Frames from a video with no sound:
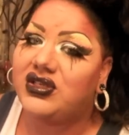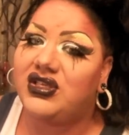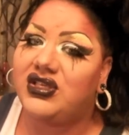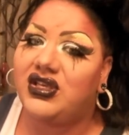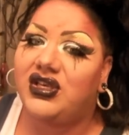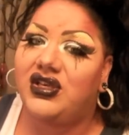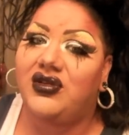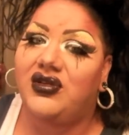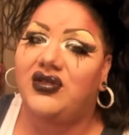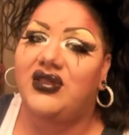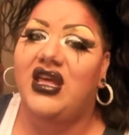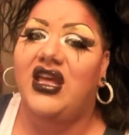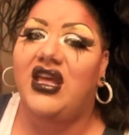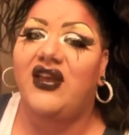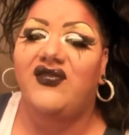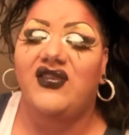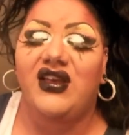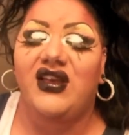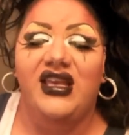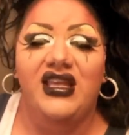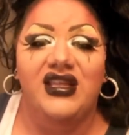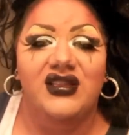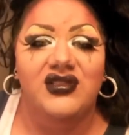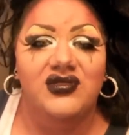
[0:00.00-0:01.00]
to you that if
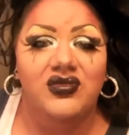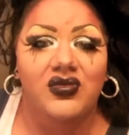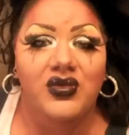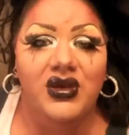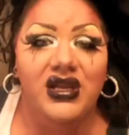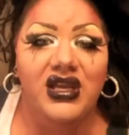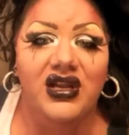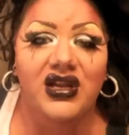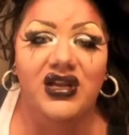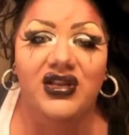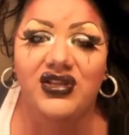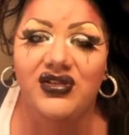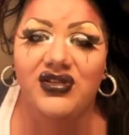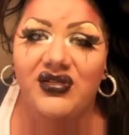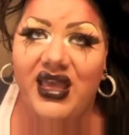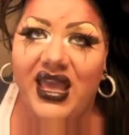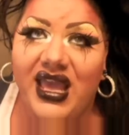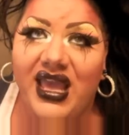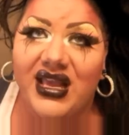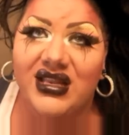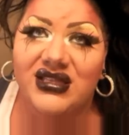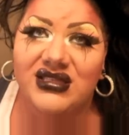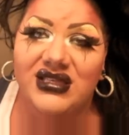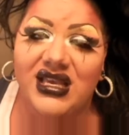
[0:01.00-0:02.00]
it gets weird, you
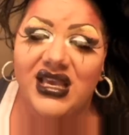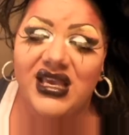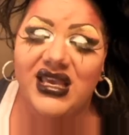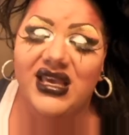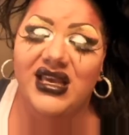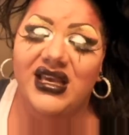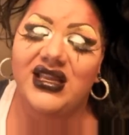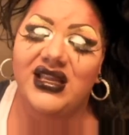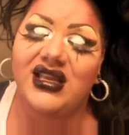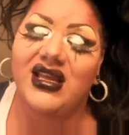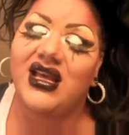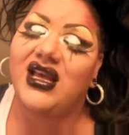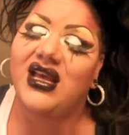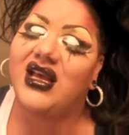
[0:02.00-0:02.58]
can't take it,